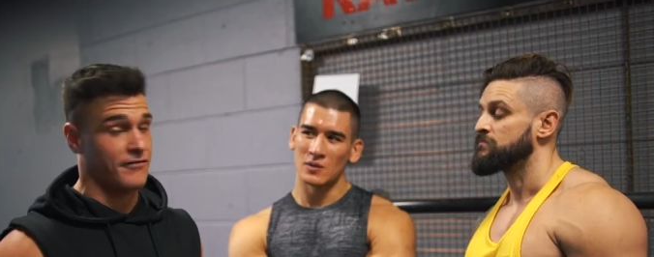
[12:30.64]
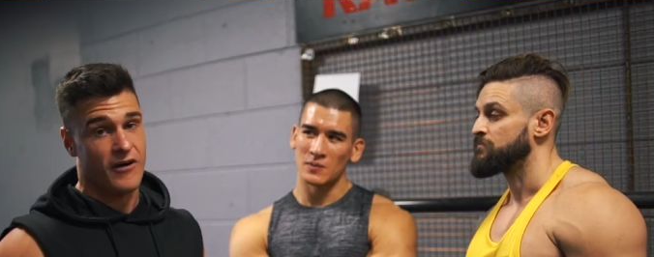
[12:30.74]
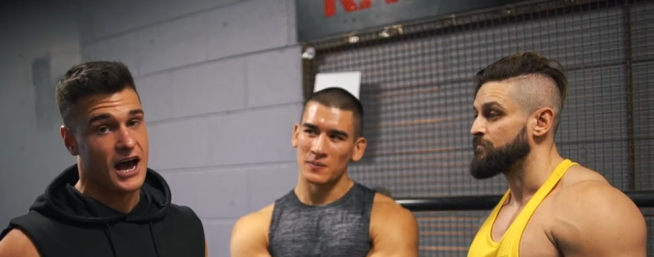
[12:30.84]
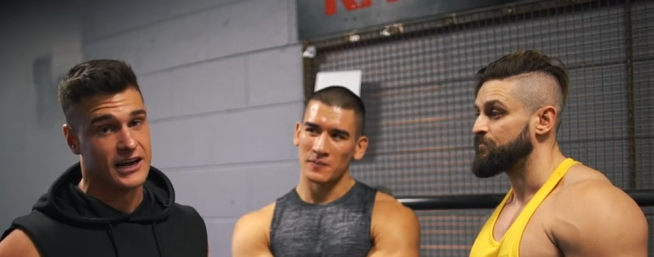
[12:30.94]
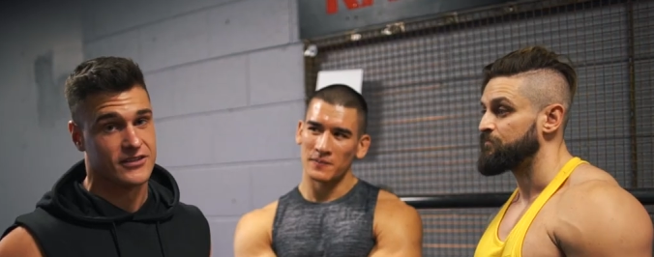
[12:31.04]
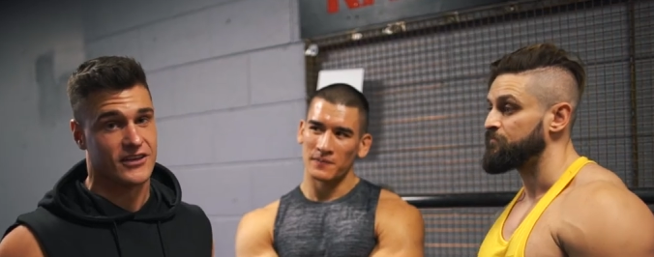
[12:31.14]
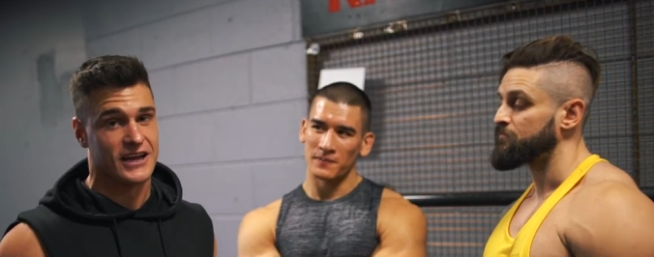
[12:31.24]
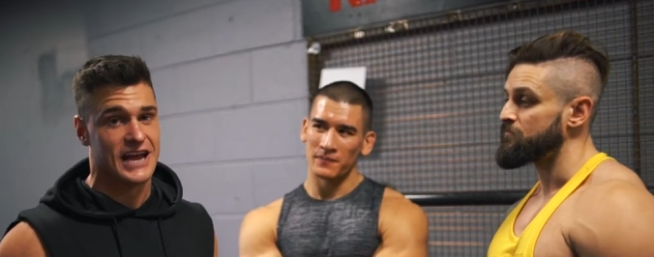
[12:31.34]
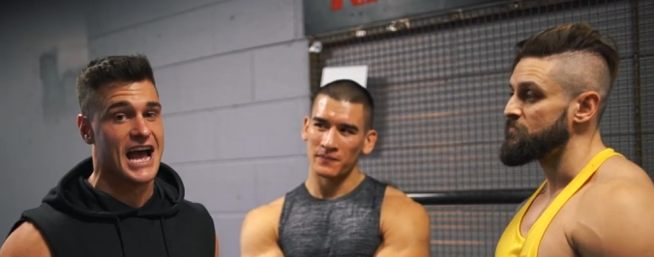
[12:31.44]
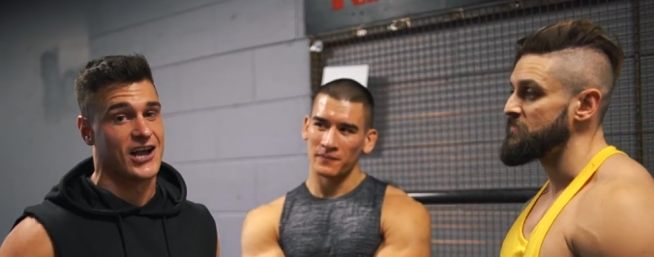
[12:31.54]
Speaker 1: be for
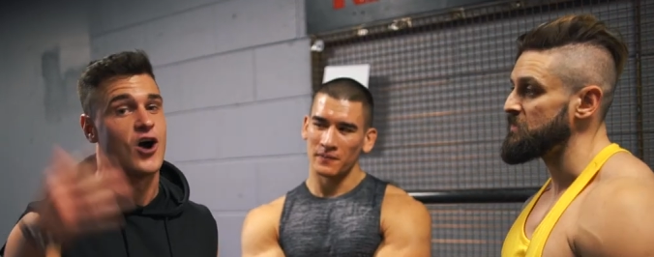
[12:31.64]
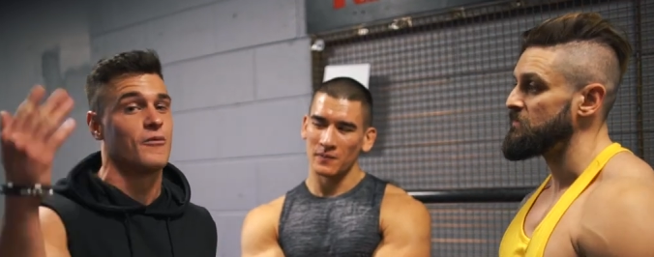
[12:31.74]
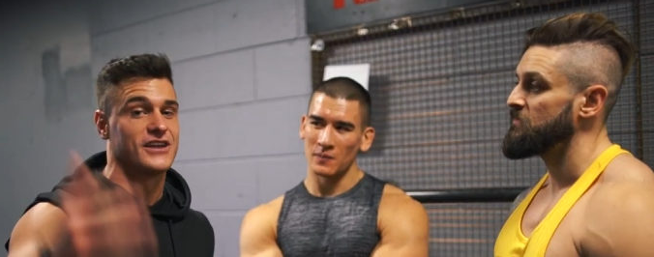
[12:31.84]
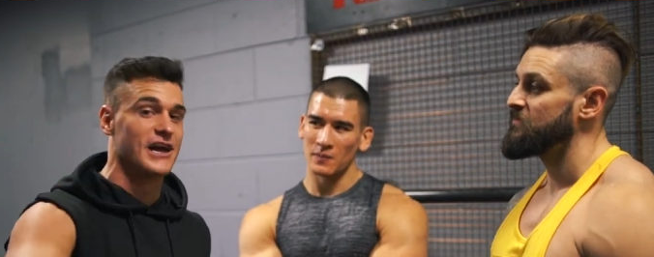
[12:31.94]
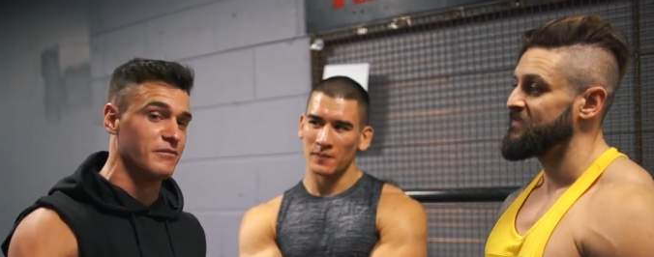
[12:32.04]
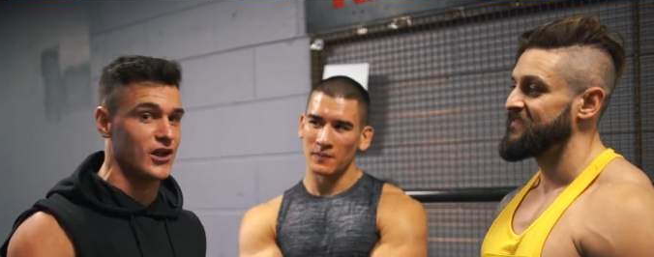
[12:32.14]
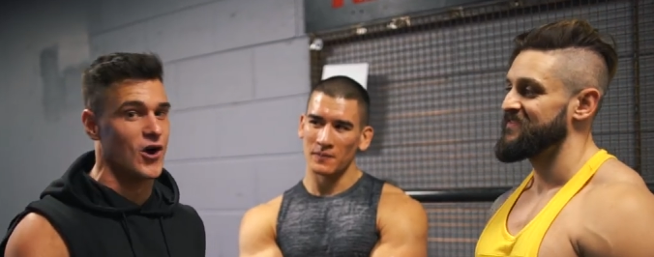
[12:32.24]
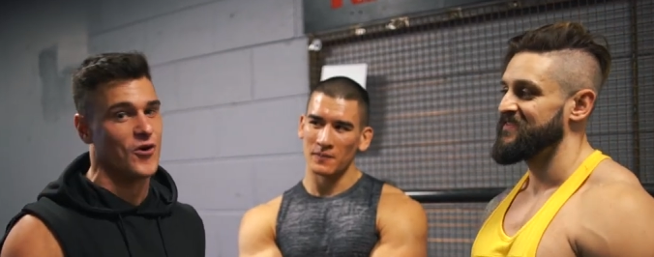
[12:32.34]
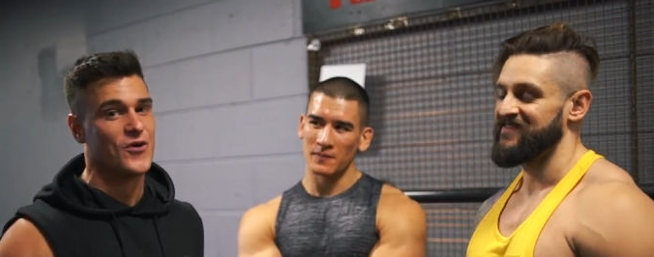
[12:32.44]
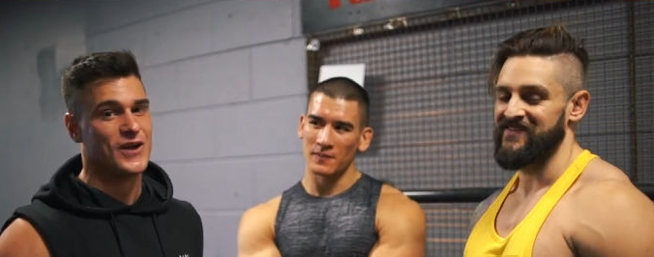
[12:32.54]
anything. Uh, comment down
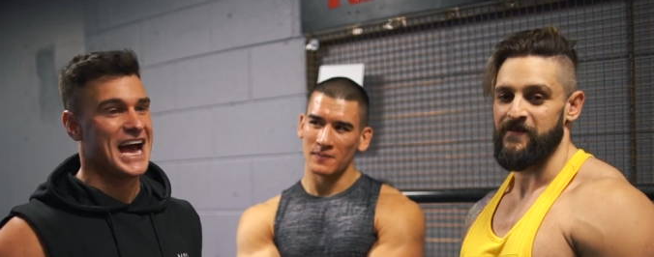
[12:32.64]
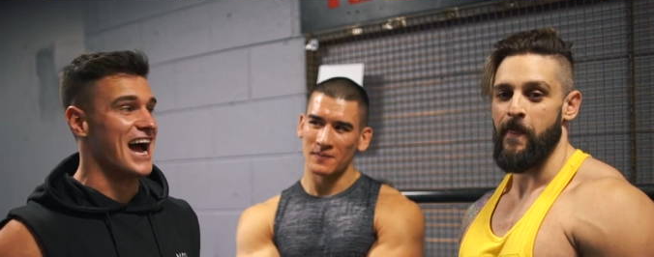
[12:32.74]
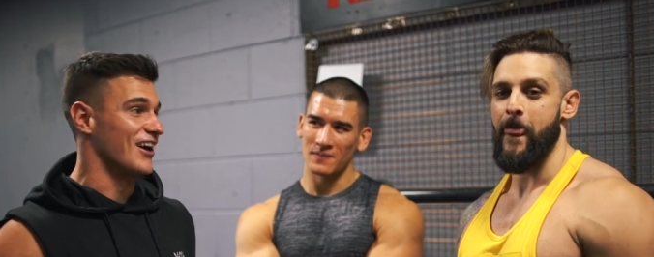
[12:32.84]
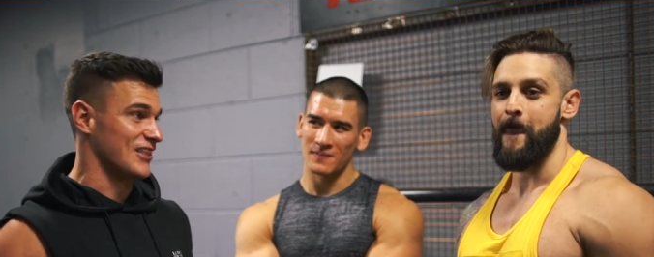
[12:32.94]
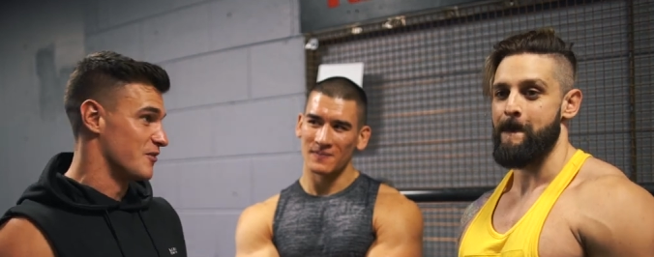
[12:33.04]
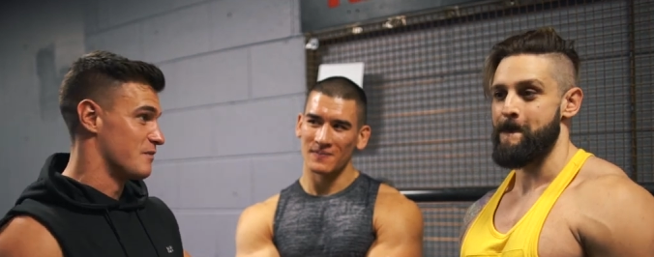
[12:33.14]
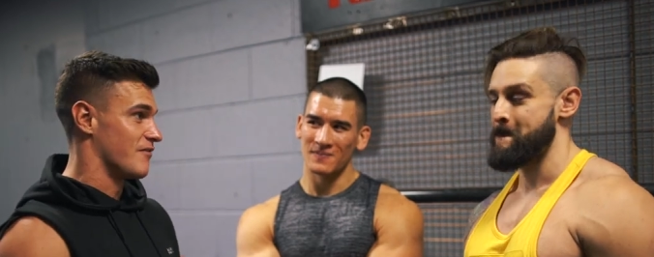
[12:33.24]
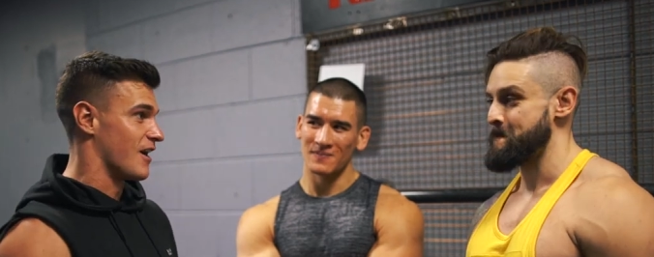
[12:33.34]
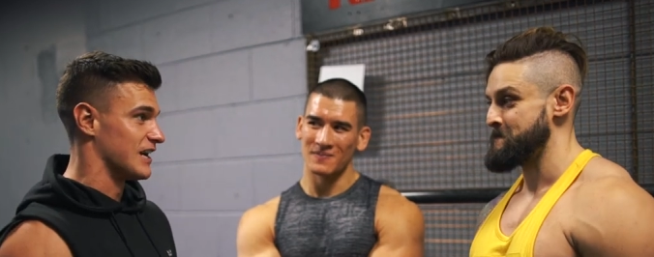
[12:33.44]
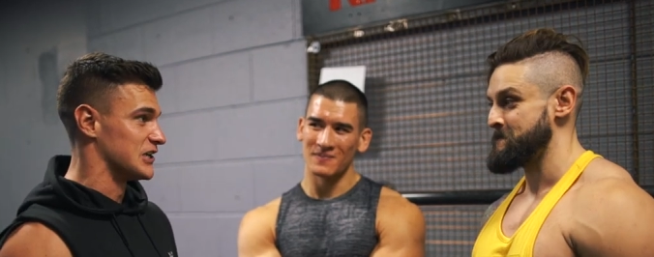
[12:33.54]
below. Uh, I think it'd be
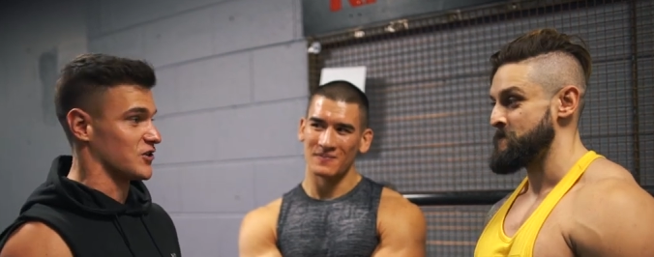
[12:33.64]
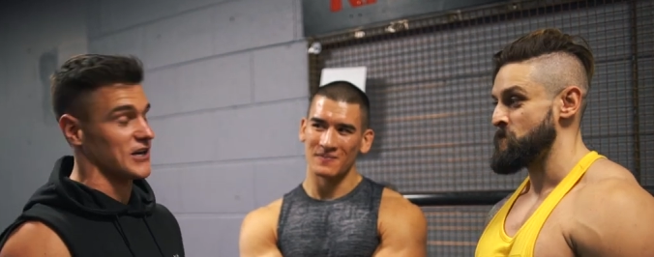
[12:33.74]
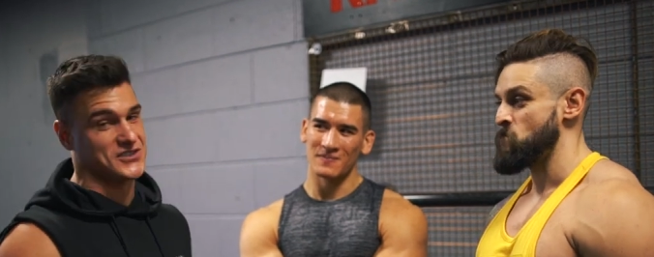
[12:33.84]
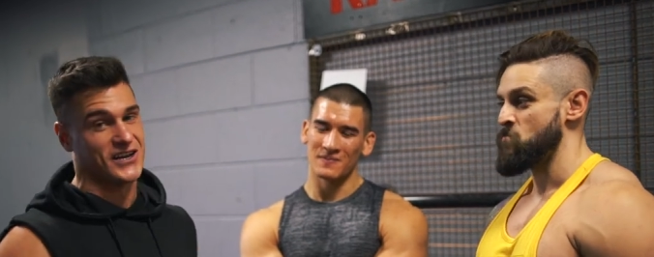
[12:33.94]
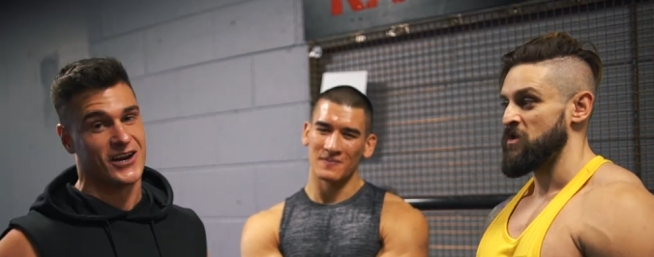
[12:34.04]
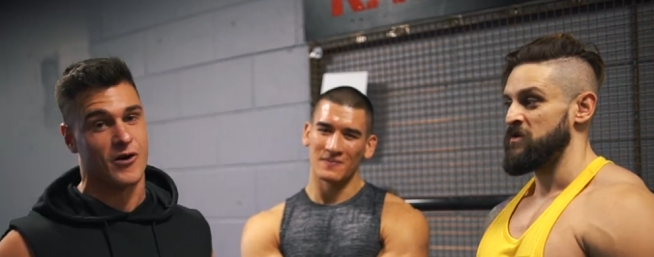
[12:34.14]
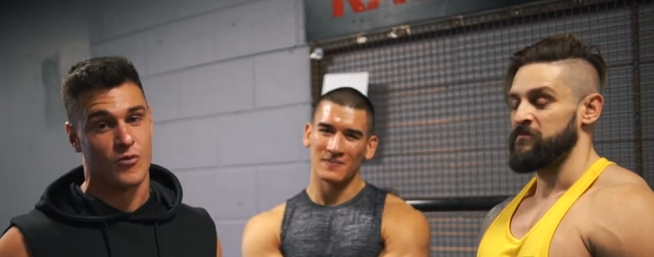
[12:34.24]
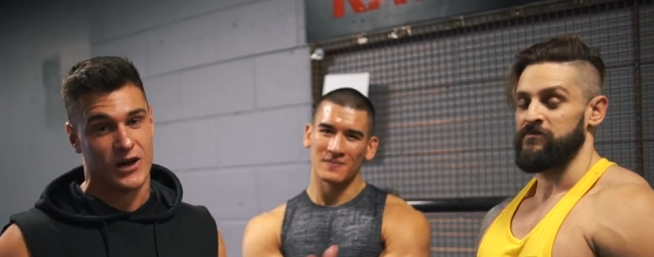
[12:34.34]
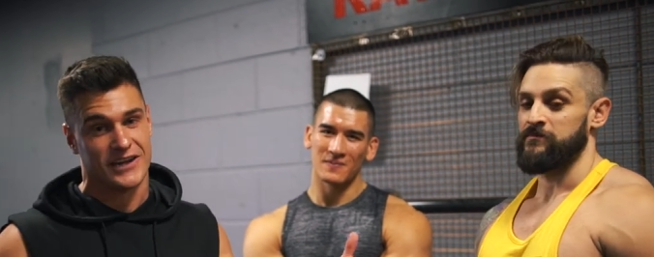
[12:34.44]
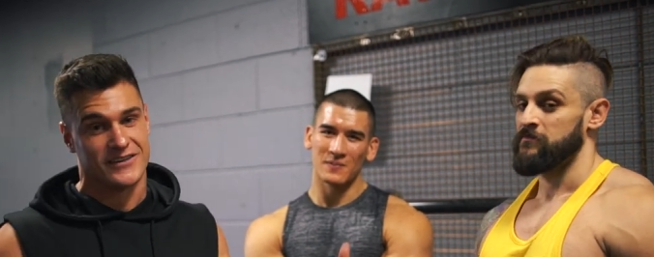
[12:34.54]
very interesting and I'm
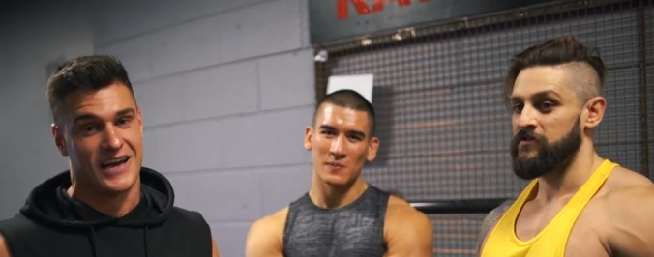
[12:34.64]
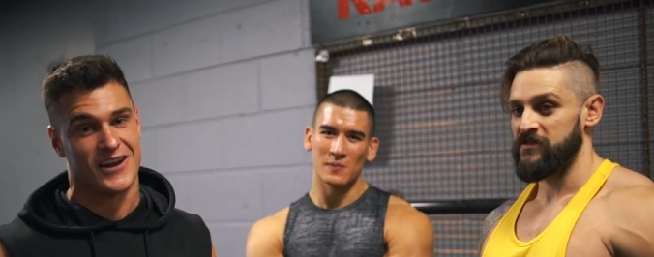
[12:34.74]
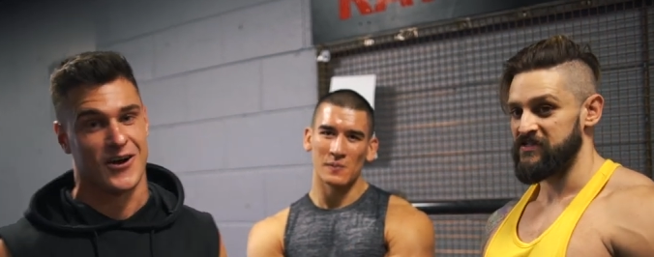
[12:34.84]
willing to get